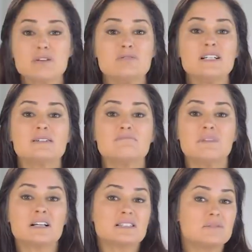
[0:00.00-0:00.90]
you need to
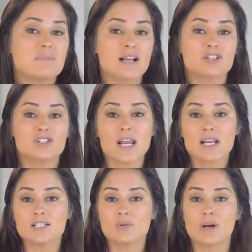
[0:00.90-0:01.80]
mix and match
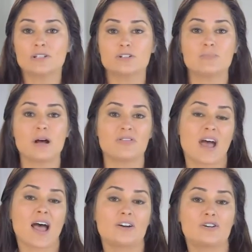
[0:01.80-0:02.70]
shades. You want to learn about
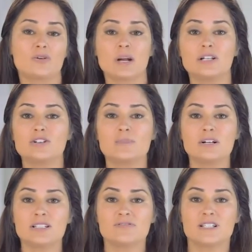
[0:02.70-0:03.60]
that, or you want to learn
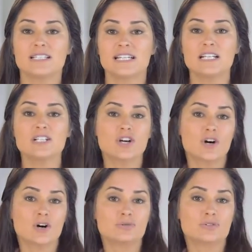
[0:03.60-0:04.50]
about different skin
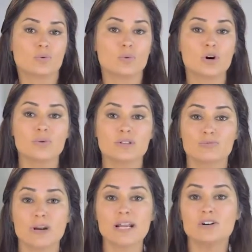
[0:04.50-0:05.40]
tones, or work with
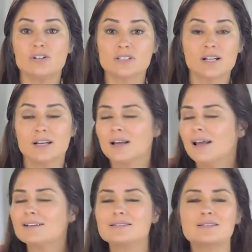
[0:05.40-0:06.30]
wrinkles,
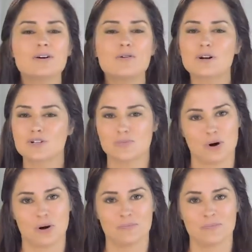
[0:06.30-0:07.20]
and so much
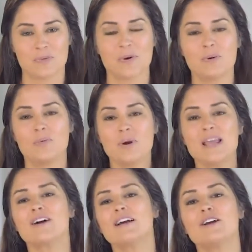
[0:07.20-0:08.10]
more.
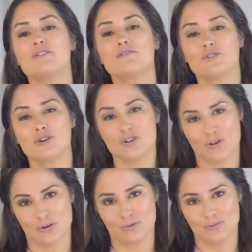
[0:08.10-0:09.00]
We are here for
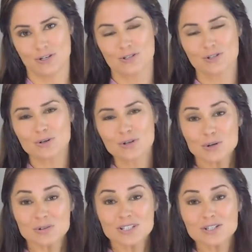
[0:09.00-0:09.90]
you. So
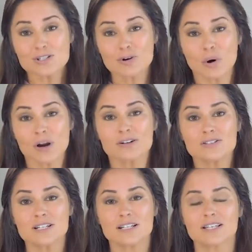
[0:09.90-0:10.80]
use the
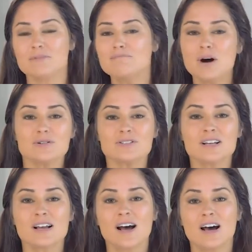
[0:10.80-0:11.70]
tutorials to get the
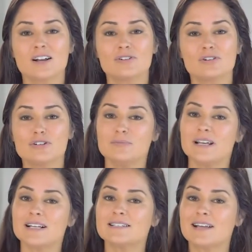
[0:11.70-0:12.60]
most out of your
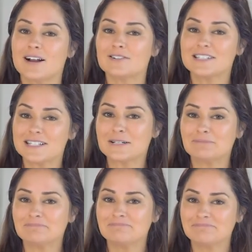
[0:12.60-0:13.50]
Luminess Air system.